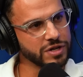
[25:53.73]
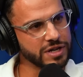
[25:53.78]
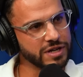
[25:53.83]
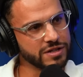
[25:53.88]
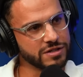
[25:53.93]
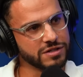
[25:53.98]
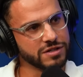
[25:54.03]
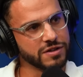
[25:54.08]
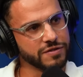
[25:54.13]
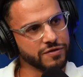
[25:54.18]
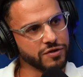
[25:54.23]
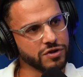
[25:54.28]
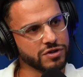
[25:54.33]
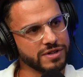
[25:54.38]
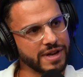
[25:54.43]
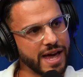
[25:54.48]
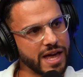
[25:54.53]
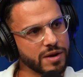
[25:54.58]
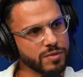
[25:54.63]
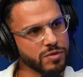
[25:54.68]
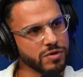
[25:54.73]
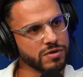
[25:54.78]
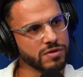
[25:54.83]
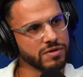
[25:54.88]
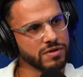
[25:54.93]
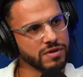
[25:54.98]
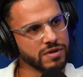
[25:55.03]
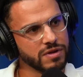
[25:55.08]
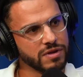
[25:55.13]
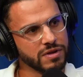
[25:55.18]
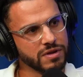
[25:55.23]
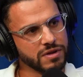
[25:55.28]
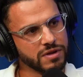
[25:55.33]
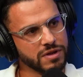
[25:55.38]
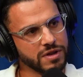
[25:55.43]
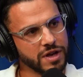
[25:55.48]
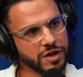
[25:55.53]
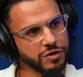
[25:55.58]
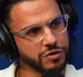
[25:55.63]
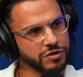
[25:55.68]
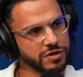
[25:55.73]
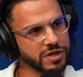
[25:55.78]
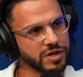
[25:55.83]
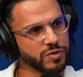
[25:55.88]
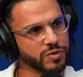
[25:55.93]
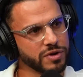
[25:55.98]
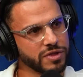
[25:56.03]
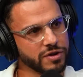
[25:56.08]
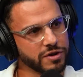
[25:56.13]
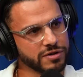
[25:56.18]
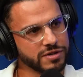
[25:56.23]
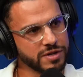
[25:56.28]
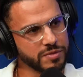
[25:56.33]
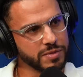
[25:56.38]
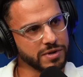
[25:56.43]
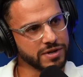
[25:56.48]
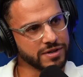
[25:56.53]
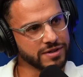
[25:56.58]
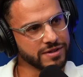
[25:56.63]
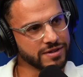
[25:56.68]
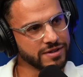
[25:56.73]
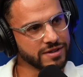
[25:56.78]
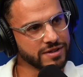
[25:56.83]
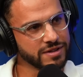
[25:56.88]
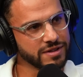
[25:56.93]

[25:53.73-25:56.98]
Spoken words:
To get into the first animal, and you did it with 13 million.